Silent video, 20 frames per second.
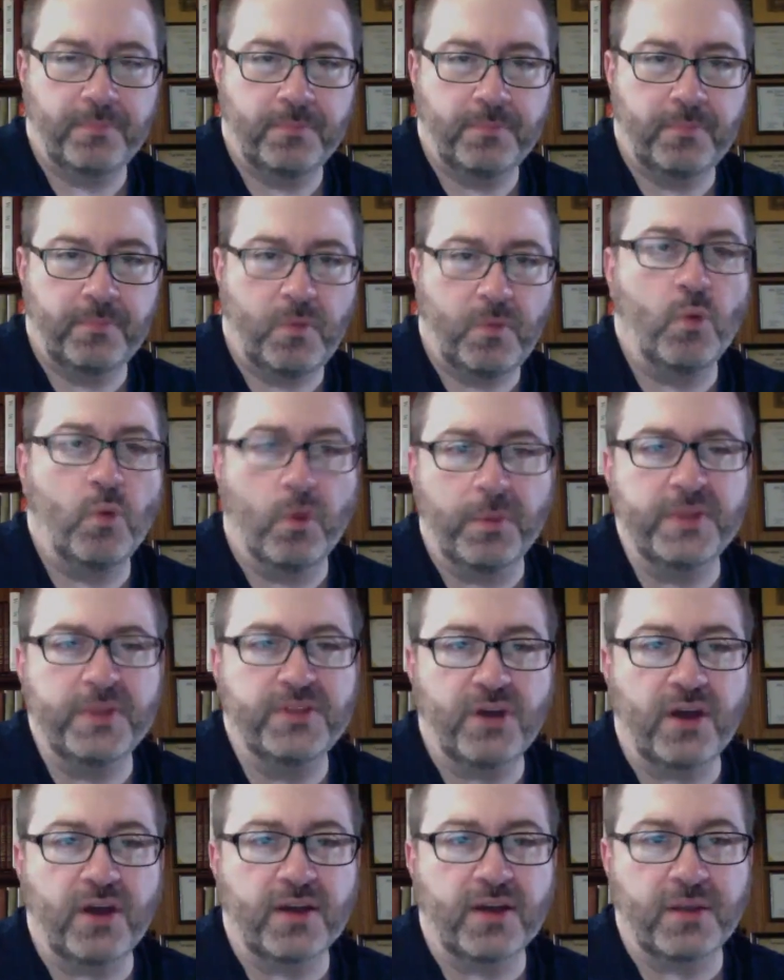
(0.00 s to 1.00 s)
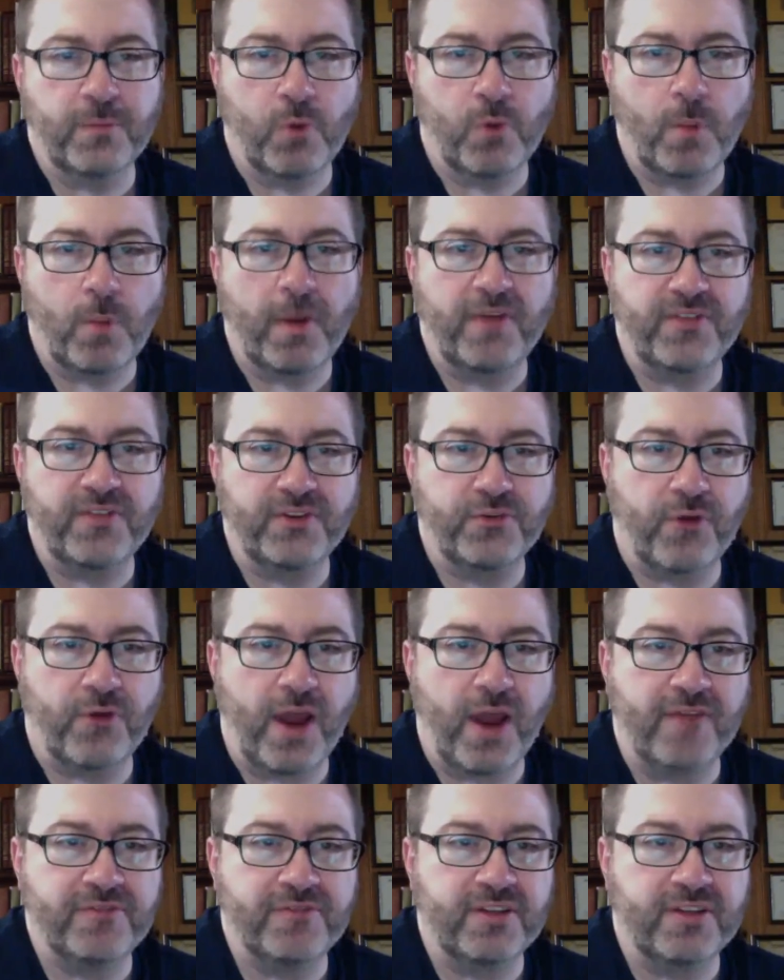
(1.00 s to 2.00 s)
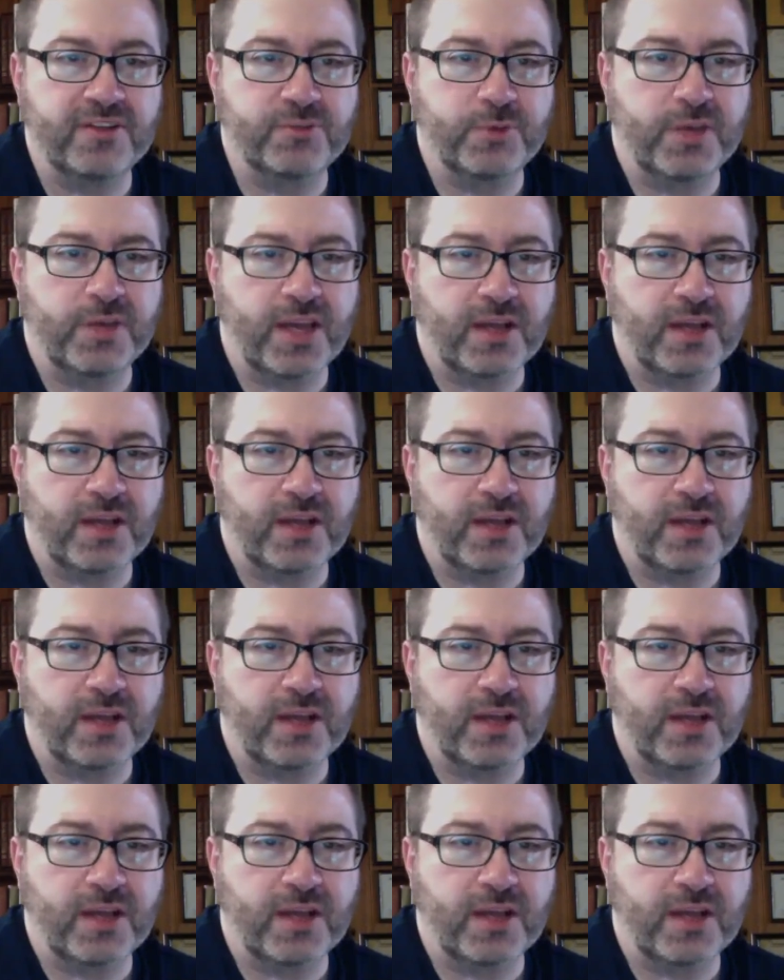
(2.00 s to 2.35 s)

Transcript: And we'll be talking more about the draft as we get